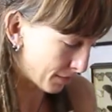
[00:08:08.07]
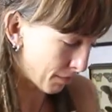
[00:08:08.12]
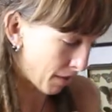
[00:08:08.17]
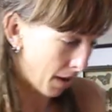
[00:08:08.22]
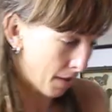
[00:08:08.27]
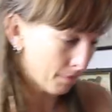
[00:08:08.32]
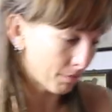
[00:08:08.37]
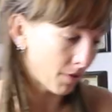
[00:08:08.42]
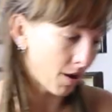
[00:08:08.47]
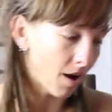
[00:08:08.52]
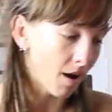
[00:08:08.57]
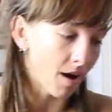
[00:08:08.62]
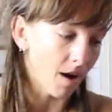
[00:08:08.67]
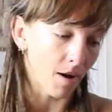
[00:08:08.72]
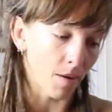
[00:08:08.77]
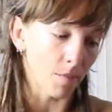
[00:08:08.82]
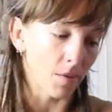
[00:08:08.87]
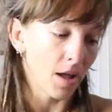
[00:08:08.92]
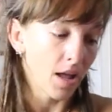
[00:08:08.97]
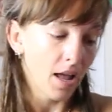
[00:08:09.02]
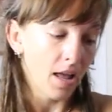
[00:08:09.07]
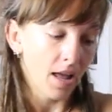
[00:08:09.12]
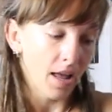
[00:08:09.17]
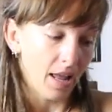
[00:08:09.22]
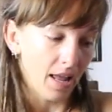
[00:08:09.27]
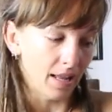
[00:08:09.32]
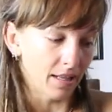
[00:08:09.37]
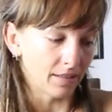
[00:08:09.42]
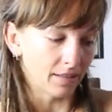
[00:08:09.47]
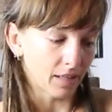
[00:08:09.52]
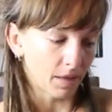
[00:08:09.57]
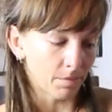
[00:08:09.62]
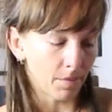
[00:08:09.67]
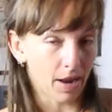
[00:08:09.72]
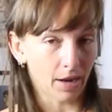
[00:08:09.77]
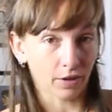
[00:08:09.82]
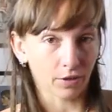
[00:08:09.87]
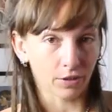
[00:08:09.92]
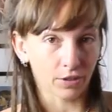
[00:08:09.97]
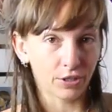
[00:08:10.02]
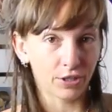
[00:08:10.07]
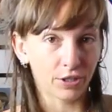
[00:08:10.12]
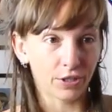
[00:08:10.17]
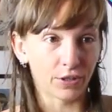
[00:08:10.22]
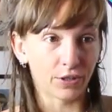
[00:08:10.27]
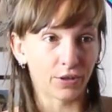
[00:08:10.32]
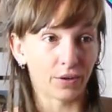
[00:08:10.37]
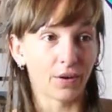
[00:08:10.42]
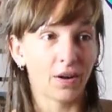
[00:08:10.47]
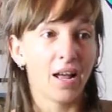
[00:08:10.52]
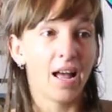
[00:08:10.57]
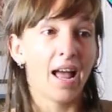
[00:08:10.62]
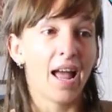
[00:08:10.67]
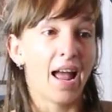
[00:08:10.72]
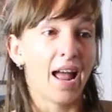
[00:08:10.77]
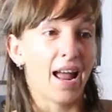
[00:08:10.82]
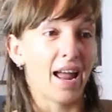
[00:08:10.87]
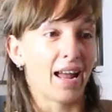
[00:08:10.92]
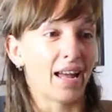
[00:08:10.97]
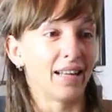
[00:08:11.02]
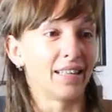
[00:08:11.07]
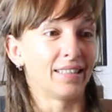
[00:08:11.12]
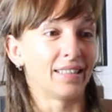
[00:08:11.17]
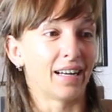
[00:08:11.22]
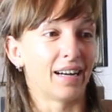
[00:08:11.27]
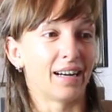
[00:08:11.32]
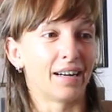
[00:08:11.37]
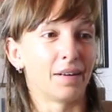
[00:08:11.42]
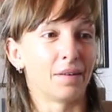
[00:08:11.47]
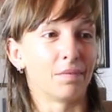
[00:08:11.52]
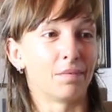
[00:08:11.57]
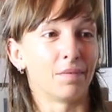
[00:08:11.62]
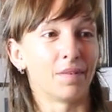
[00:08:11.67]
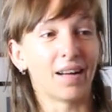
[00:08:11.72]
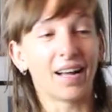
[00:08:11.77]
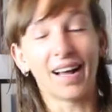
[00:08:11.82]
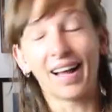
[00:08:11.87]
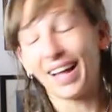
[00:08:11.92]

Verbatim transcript: My mom is a maker too, and um,